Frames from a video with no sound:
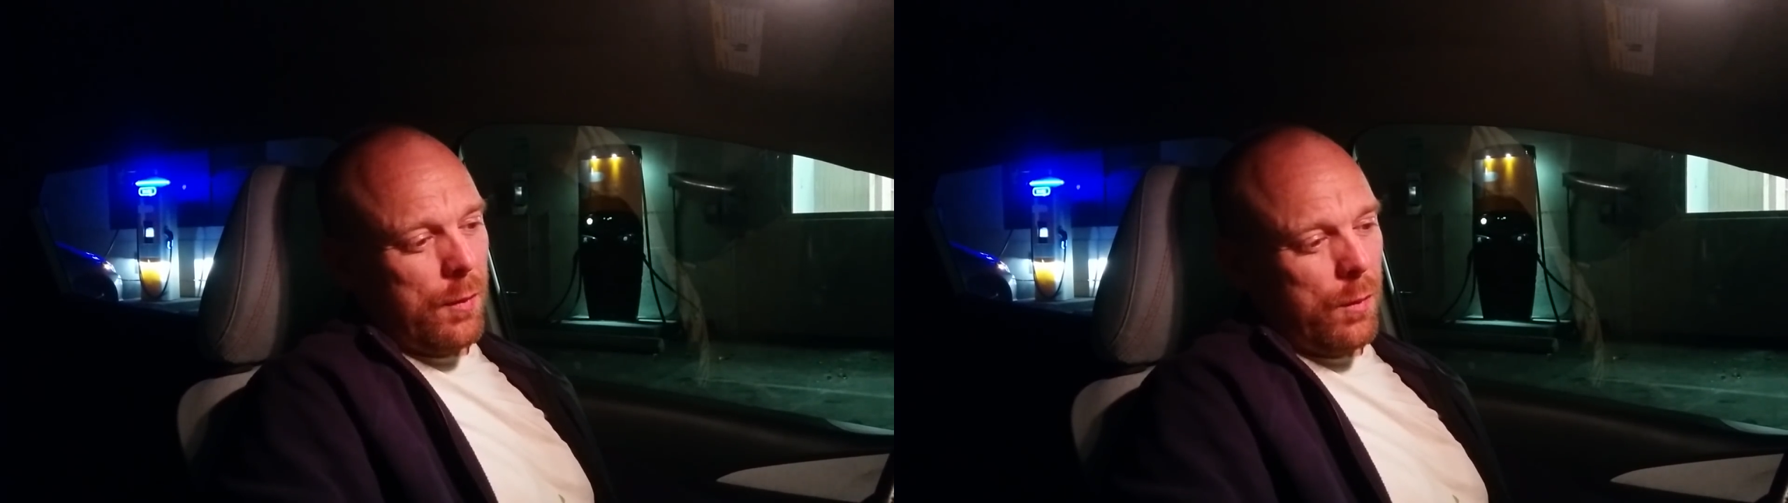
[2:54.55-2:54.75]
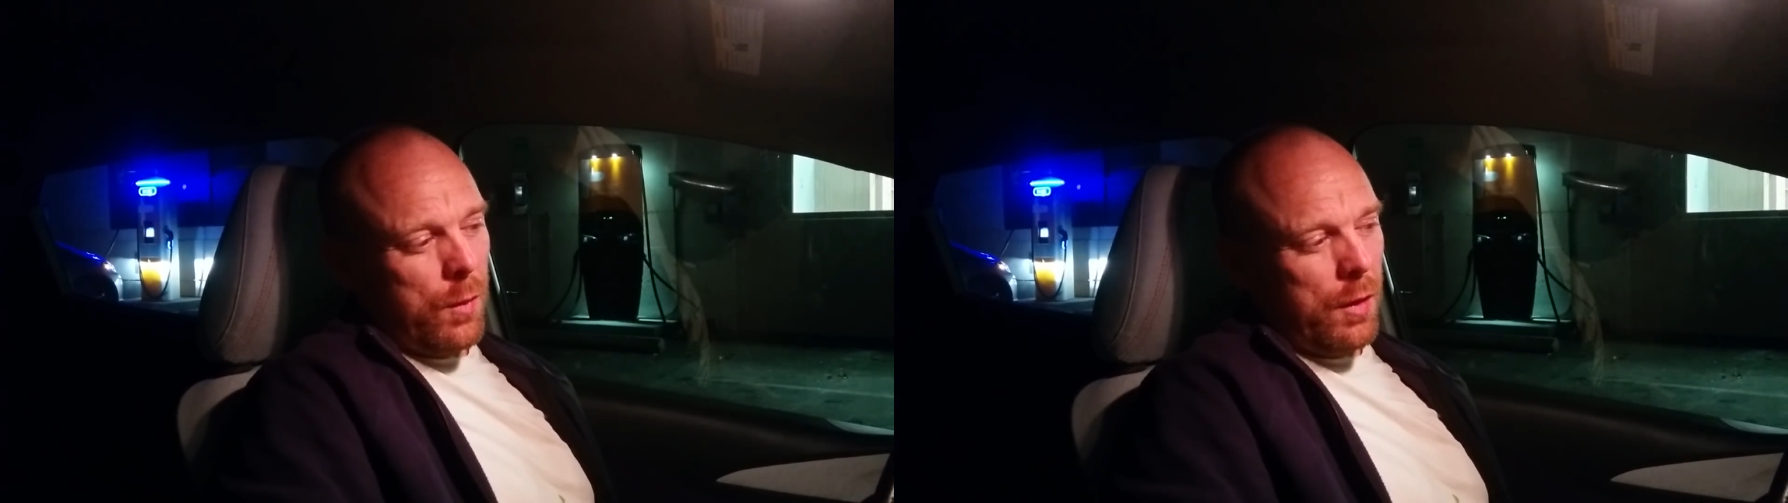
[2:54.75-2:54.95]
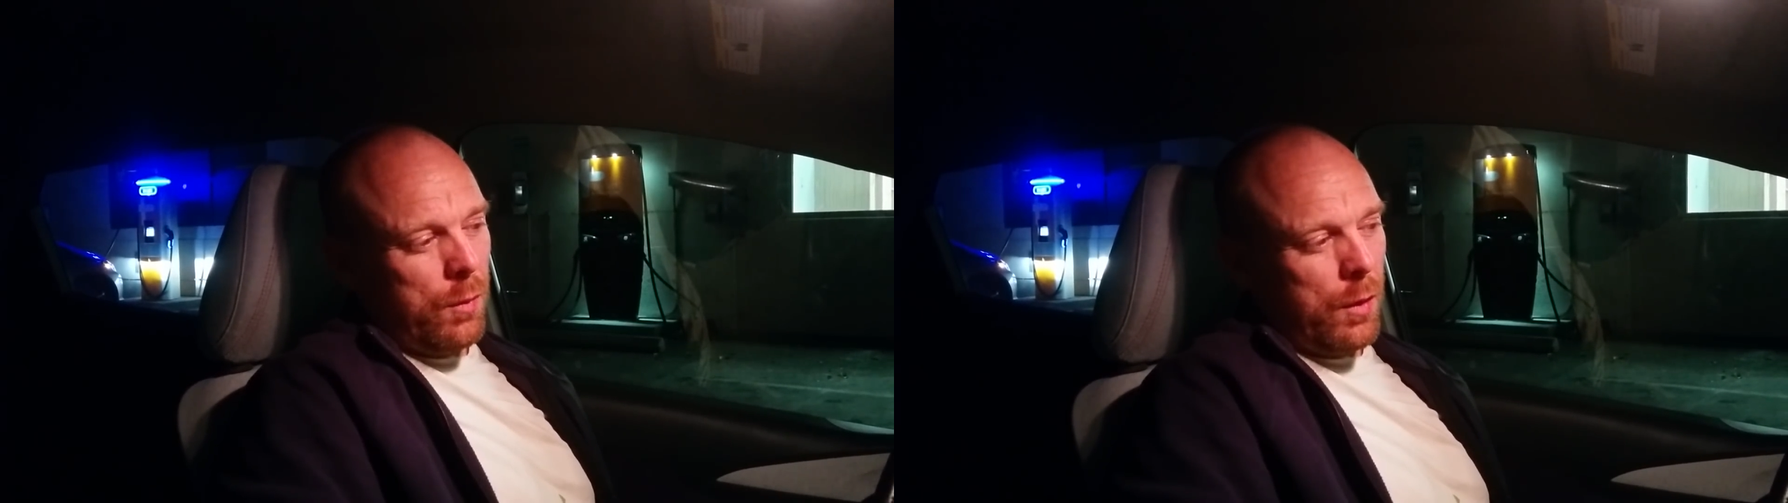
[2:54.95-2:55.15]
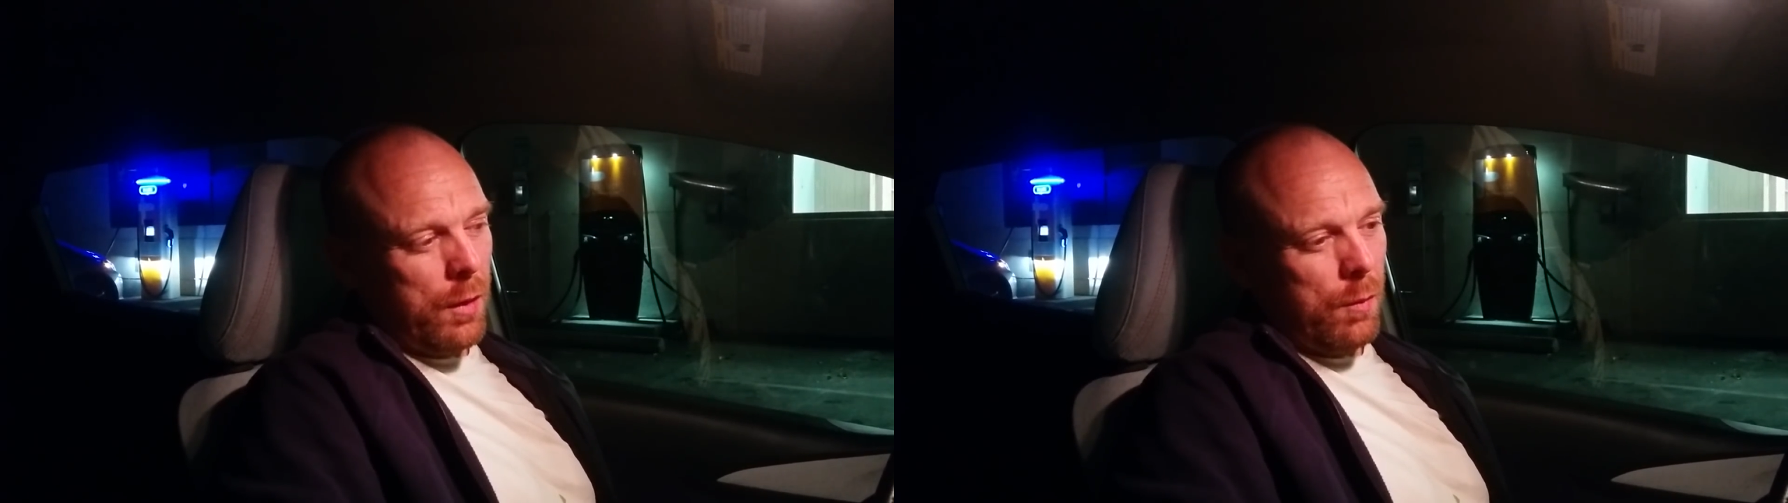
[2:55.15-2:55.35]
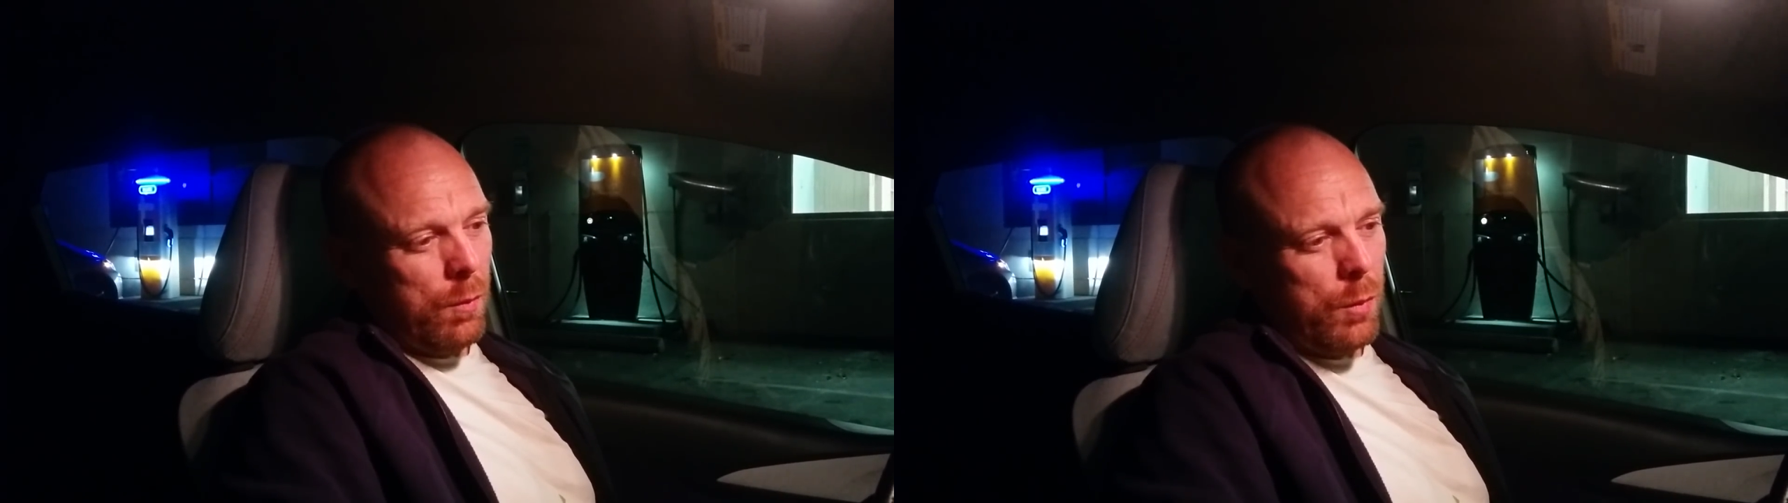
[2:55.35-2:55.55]

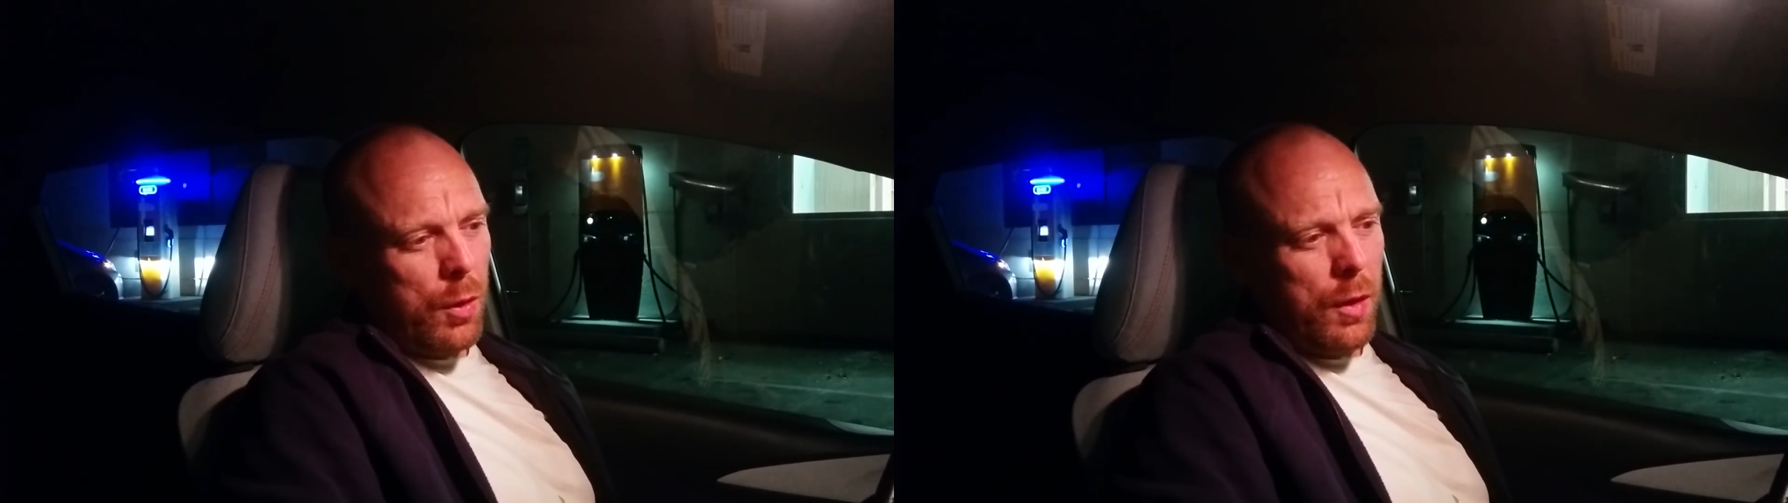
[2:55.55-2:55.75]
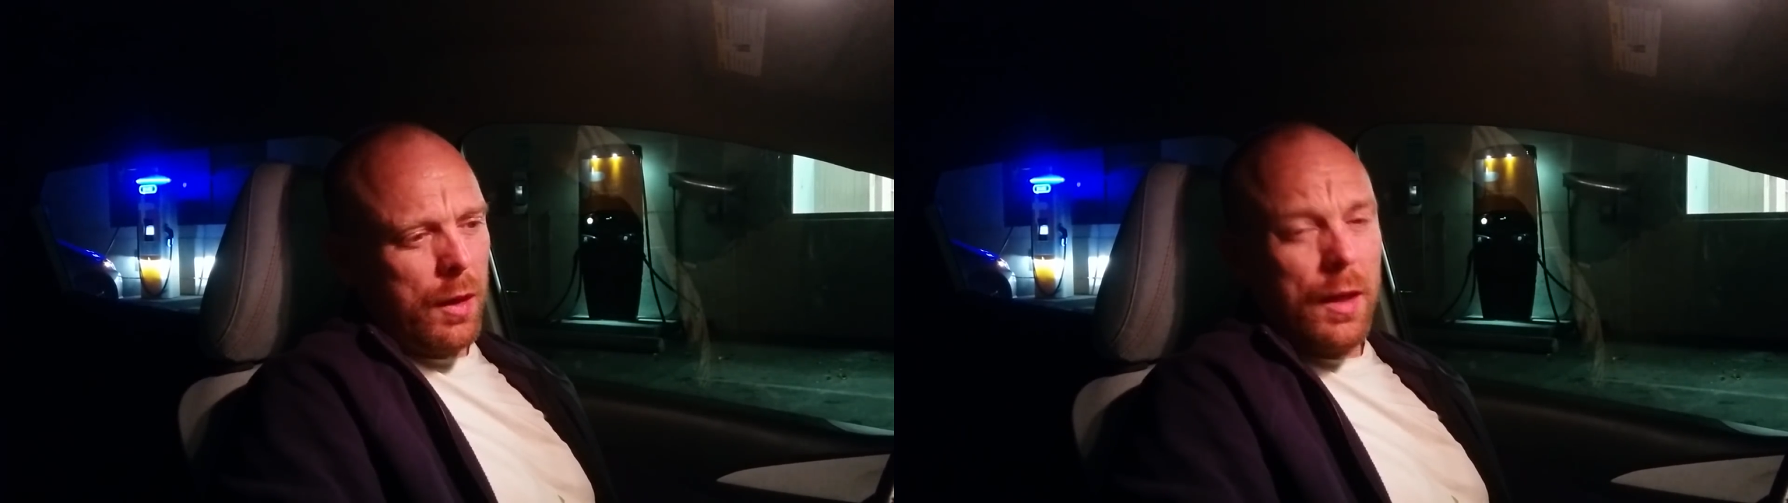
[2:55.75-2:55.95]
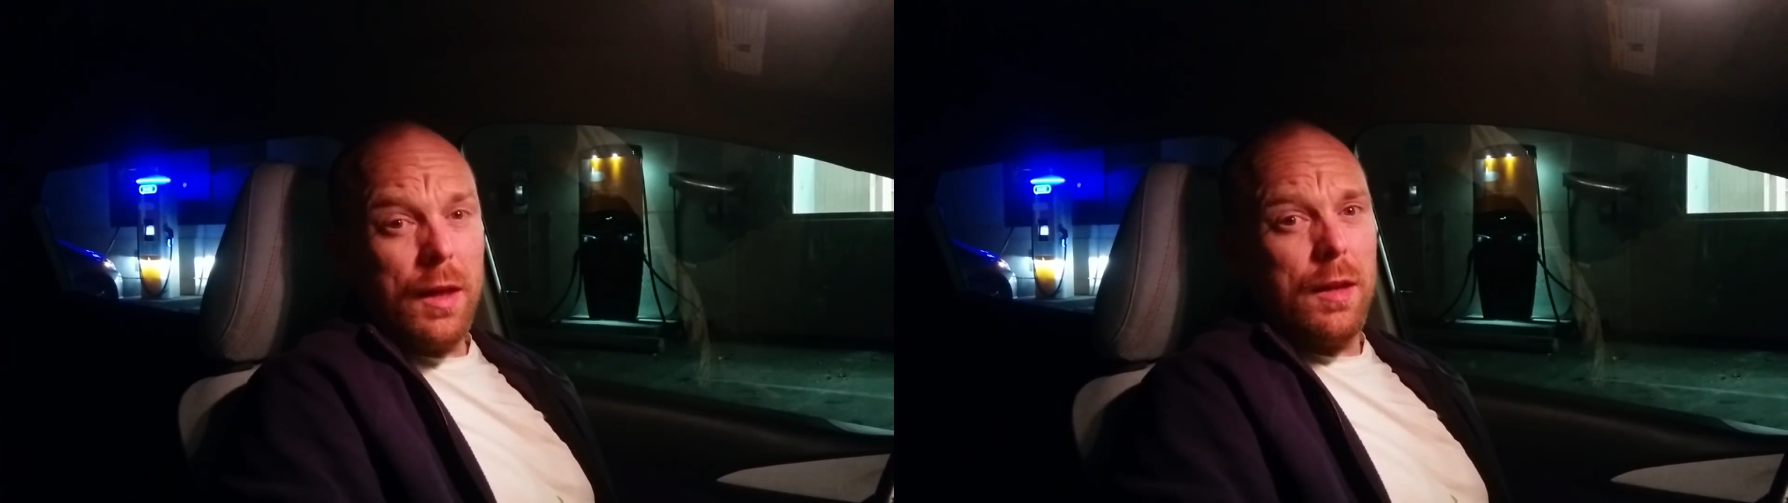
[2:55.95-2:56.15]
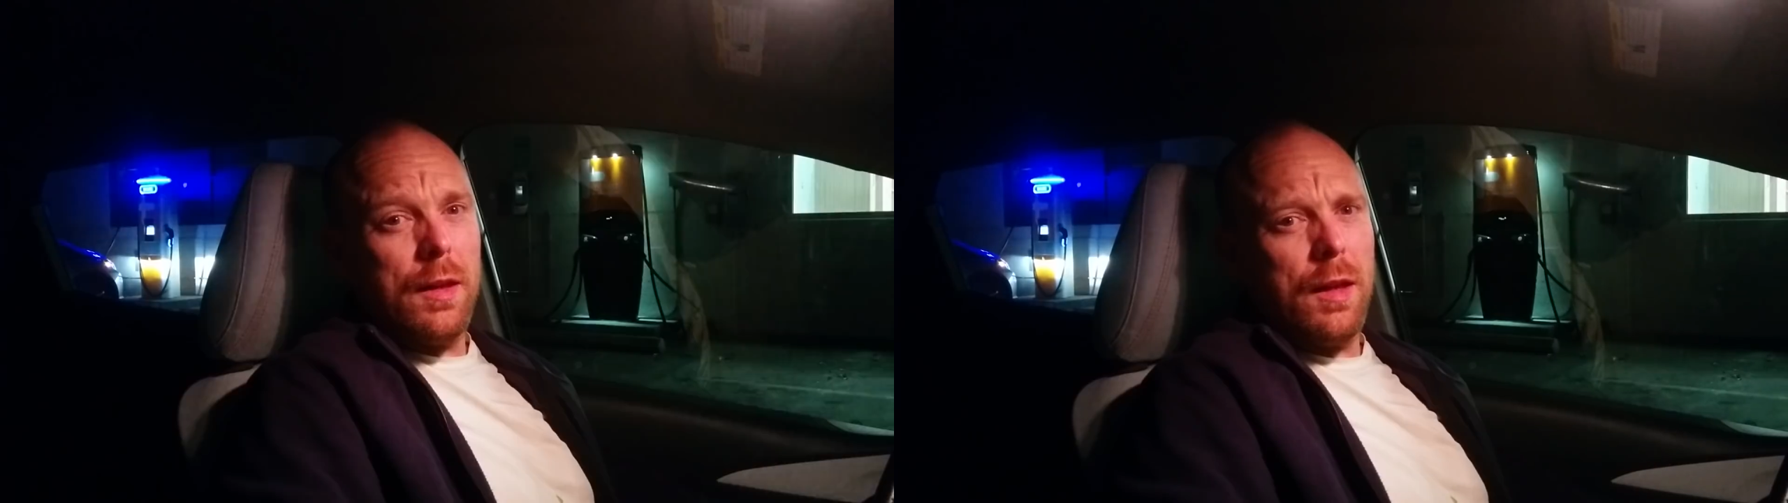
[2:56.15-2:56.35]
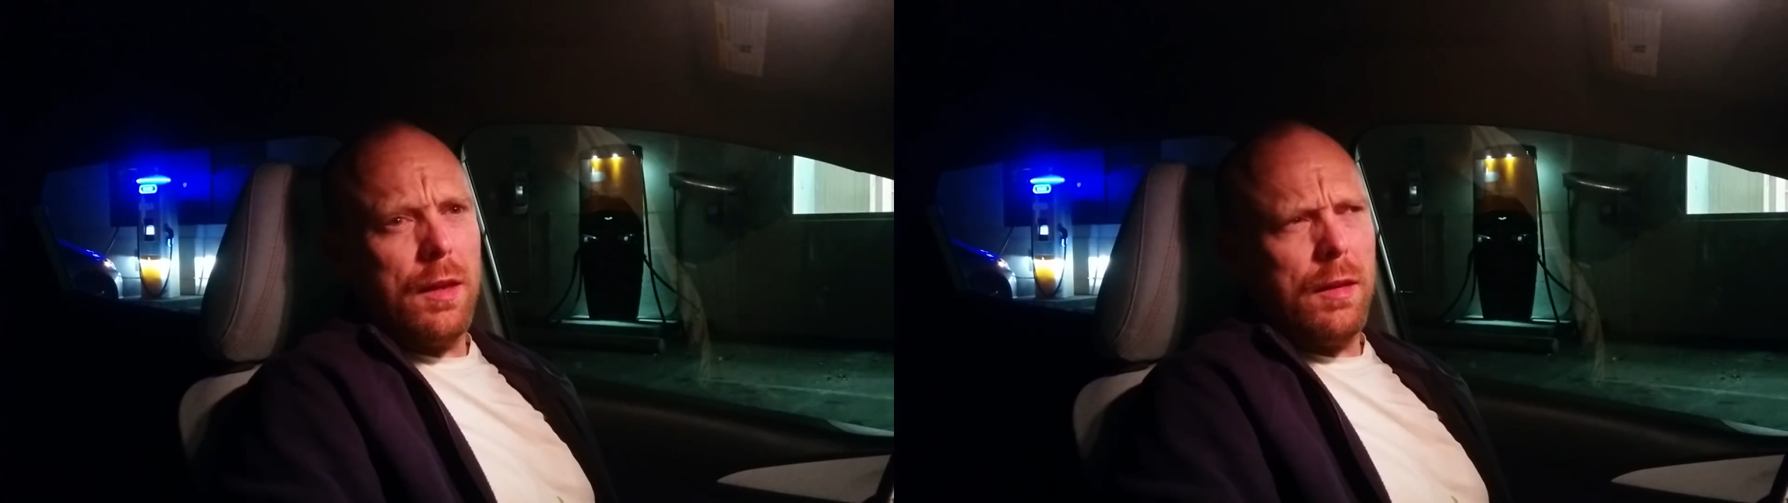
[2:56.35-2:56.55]
we're burning night
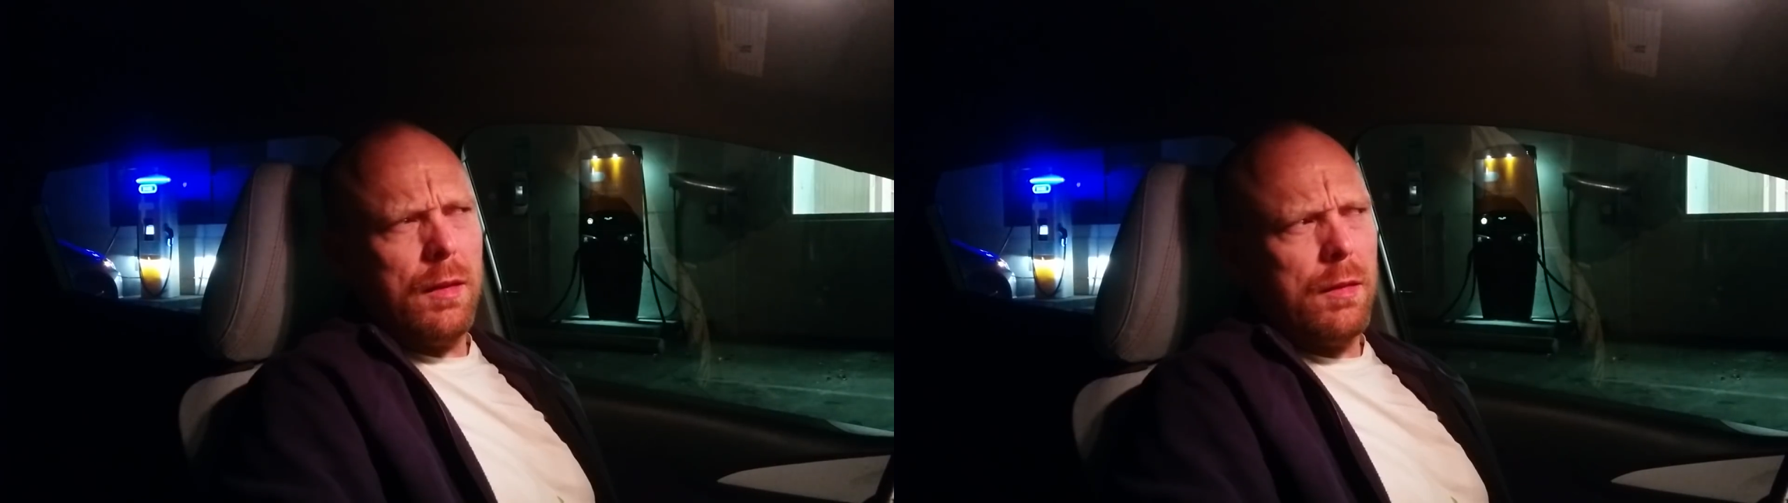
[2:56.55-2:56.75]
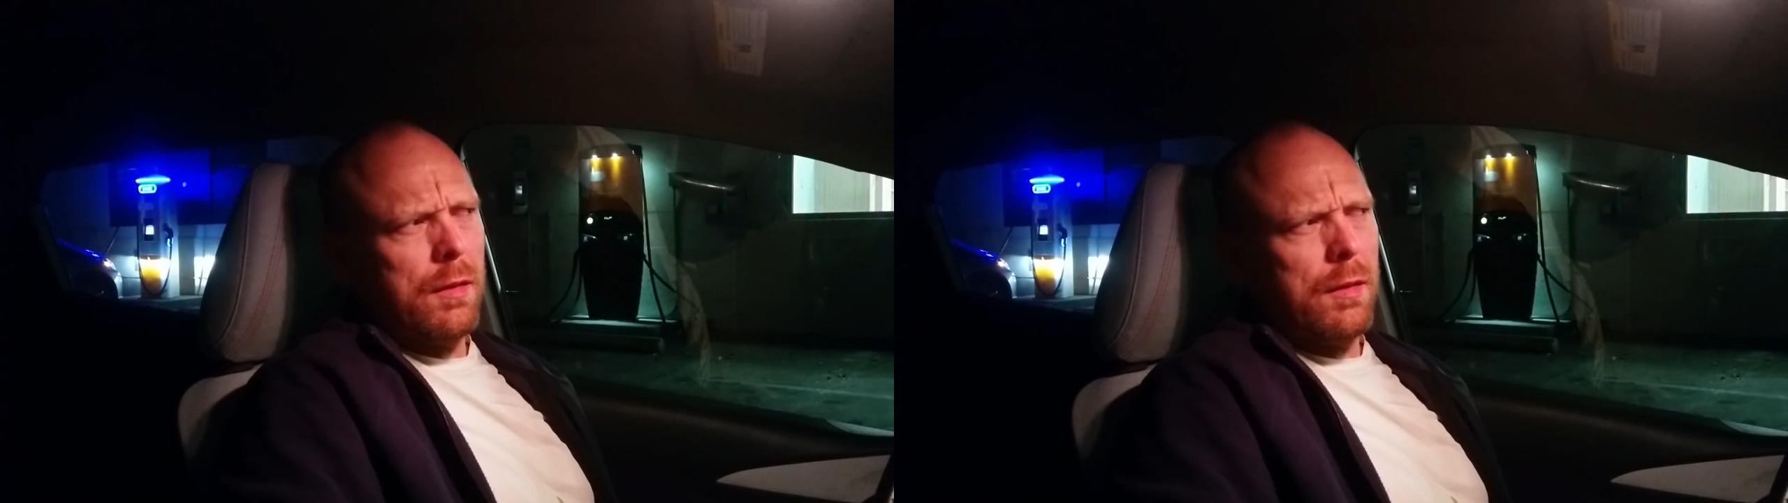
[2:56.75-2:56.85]
day